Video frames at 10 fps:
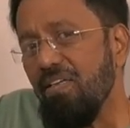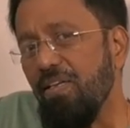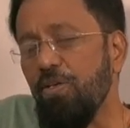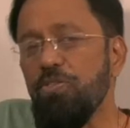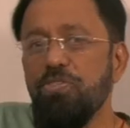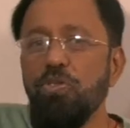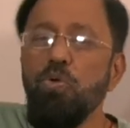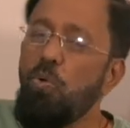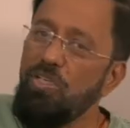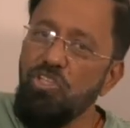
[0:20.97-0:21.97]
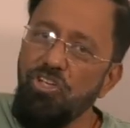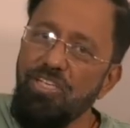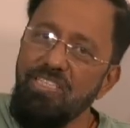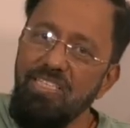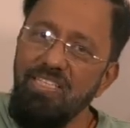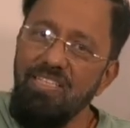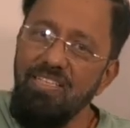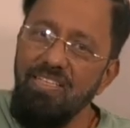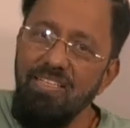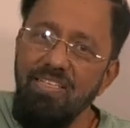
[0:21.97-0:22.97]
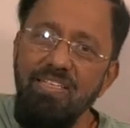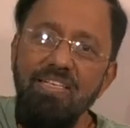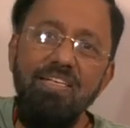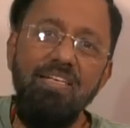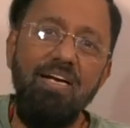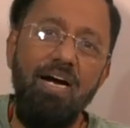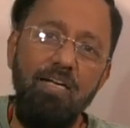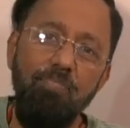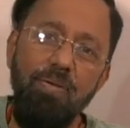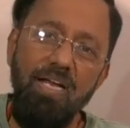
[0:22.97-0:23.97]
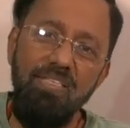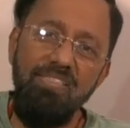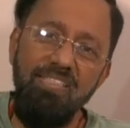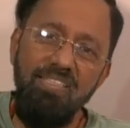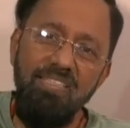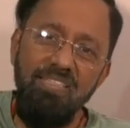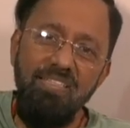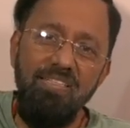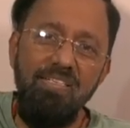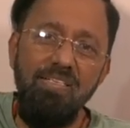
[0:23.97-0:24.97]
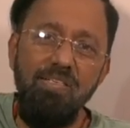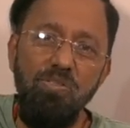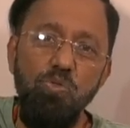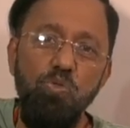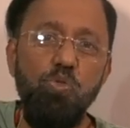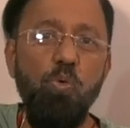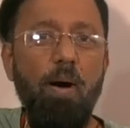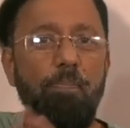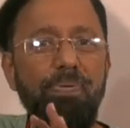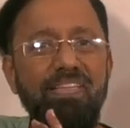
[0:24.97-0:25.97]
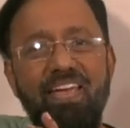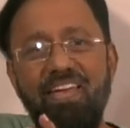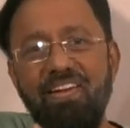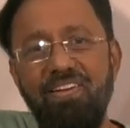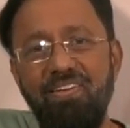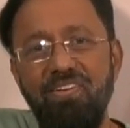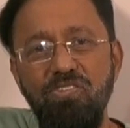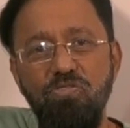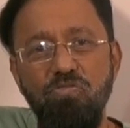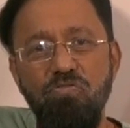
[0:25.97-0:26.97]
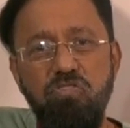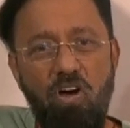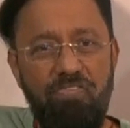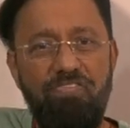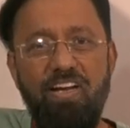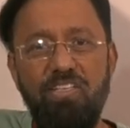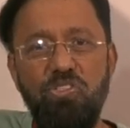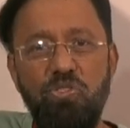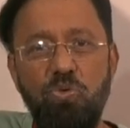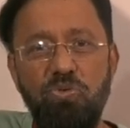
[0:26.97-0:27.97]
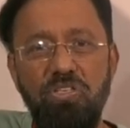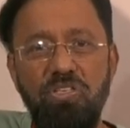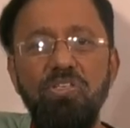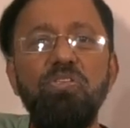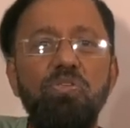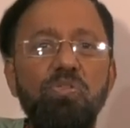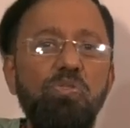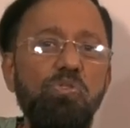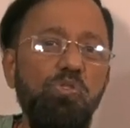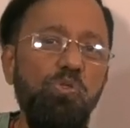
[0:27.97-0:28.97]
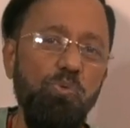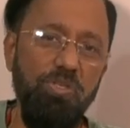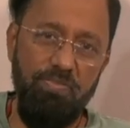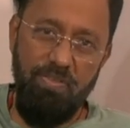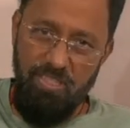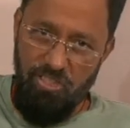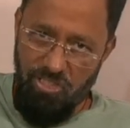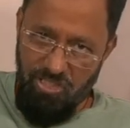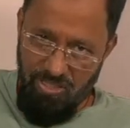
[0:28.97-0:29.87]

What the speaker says: is the Rohit Shetty car blast, zoom up in the air, fall flat story, Sooryavanshi.